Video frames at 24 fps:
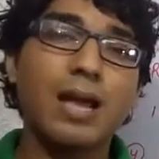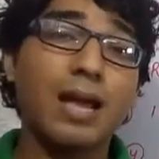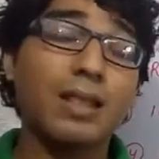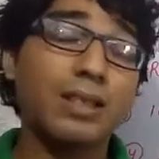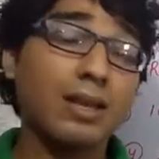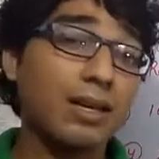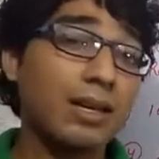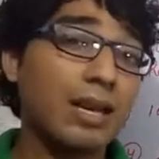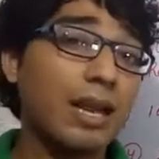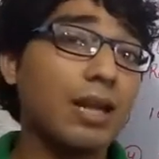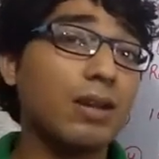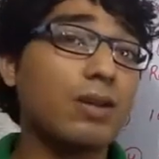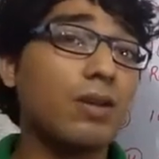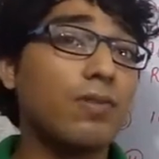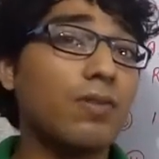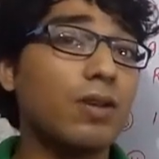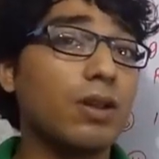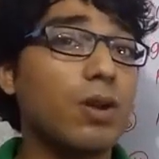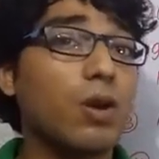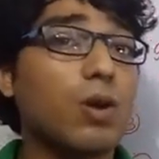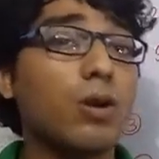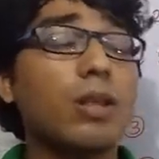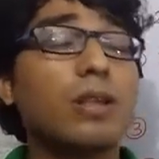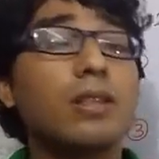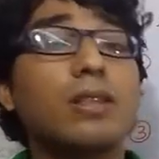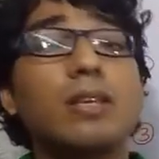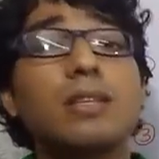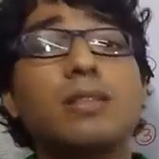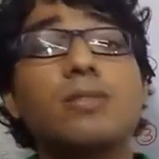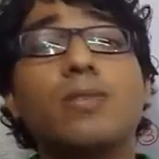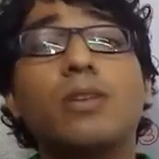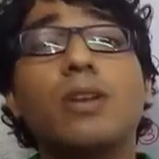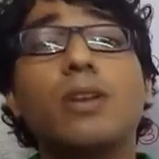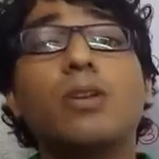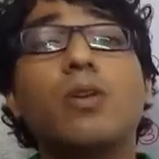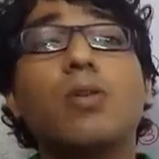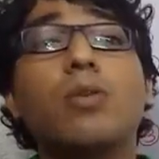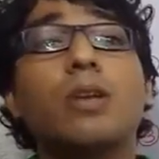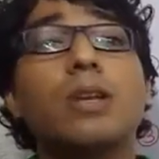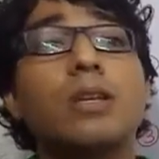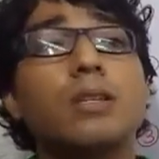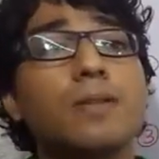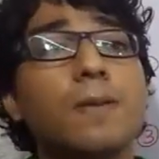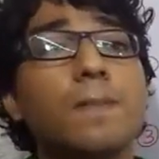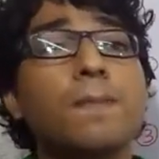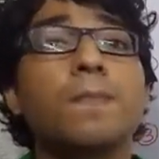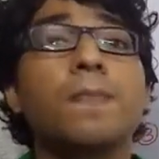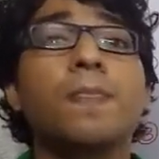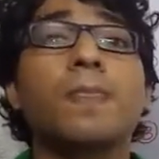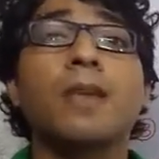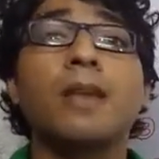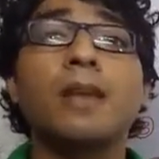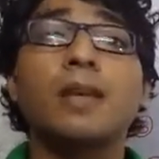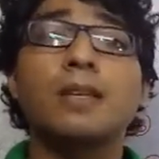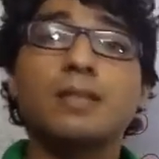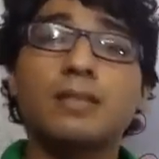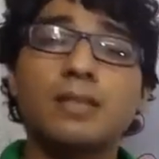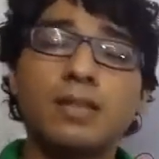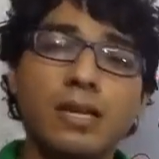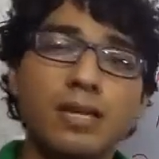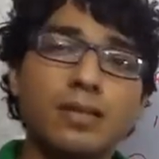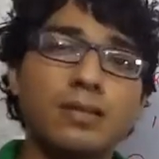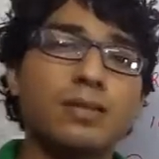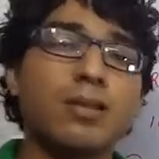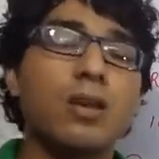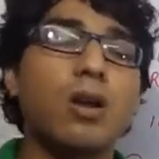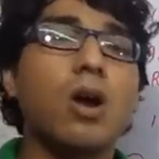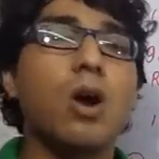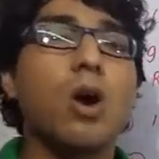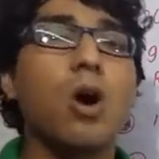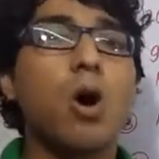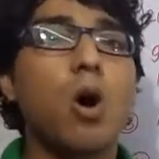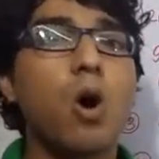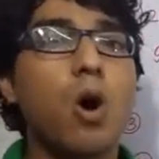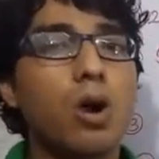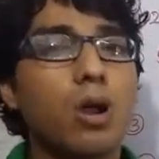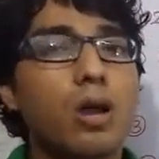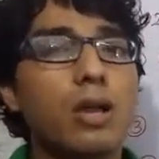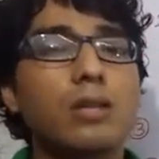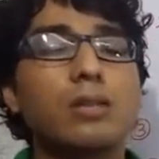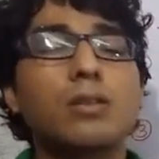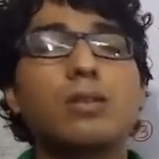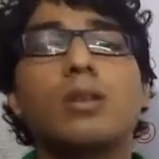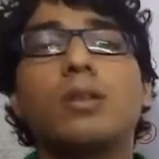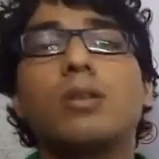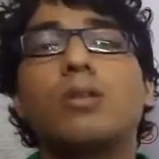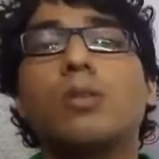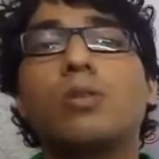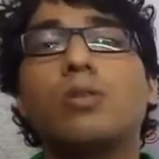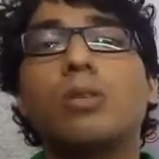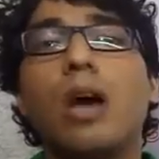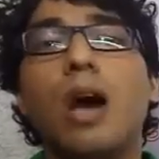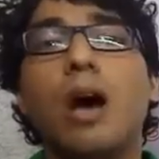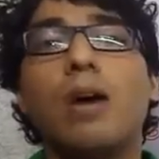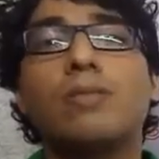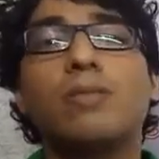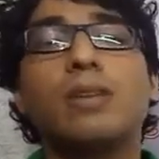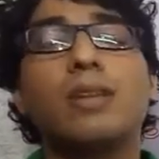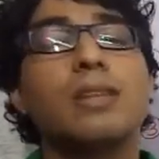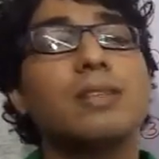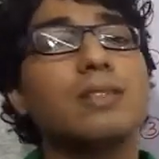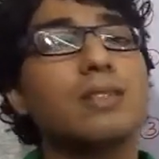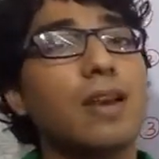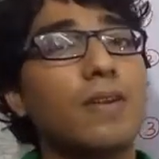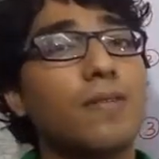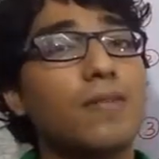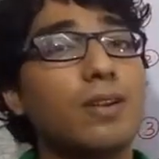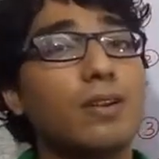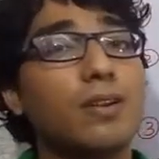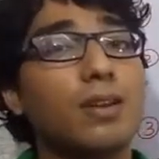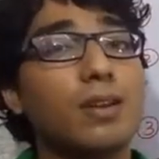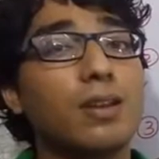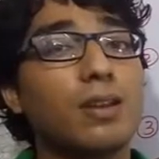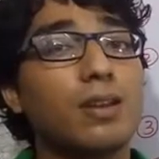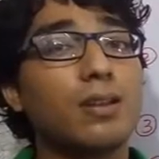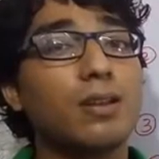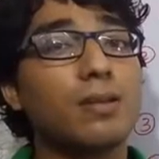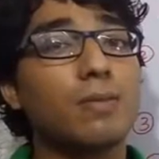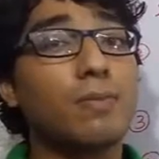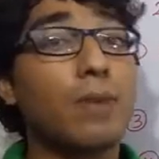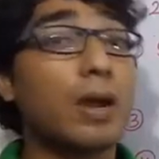and the date of recording this video is 6th August 2017.